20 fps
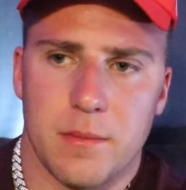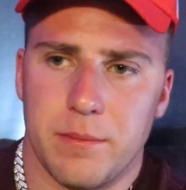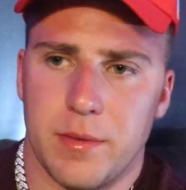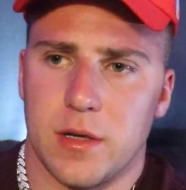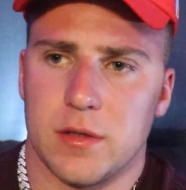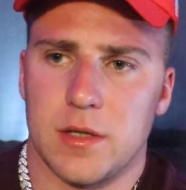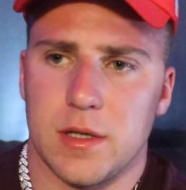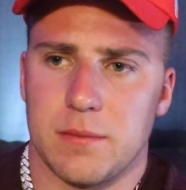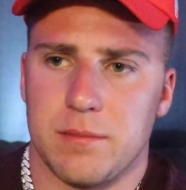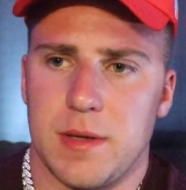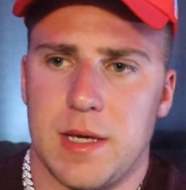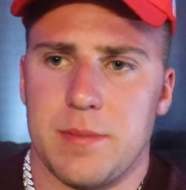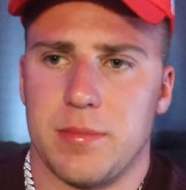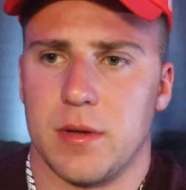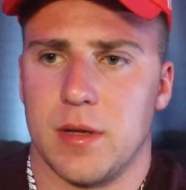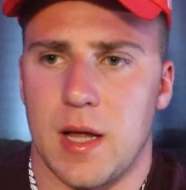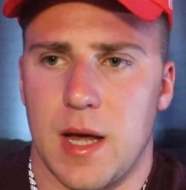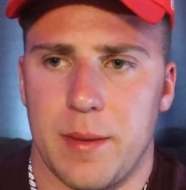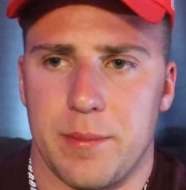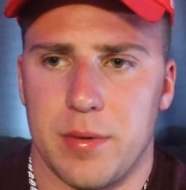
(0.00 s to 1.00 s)
Building
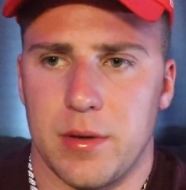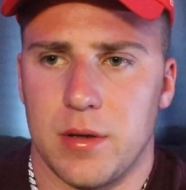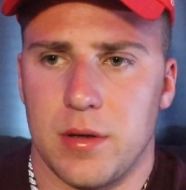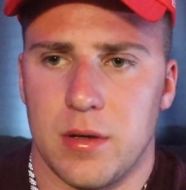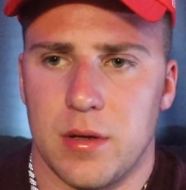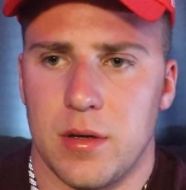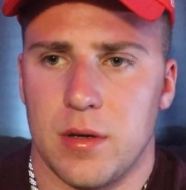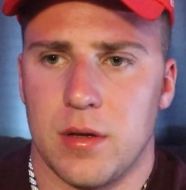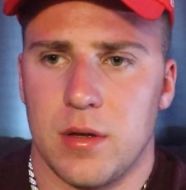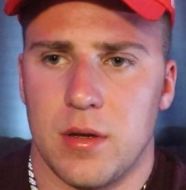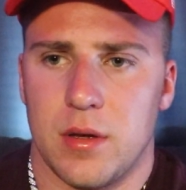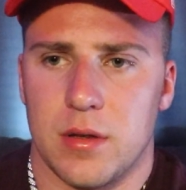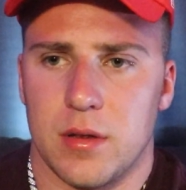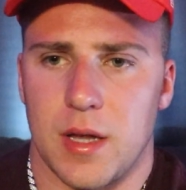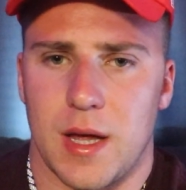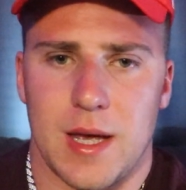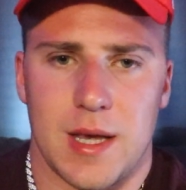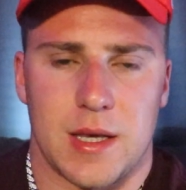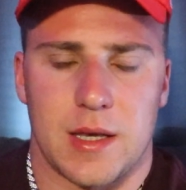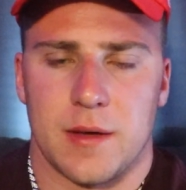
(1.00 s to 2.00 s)
people up.
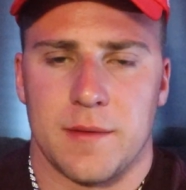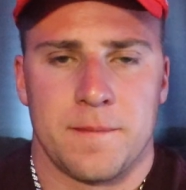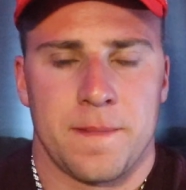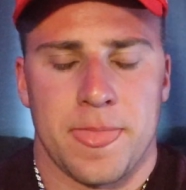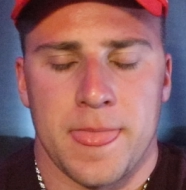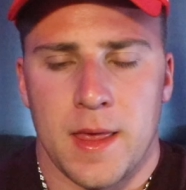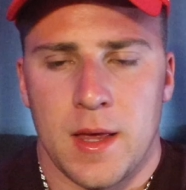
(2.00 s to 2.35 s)
Like,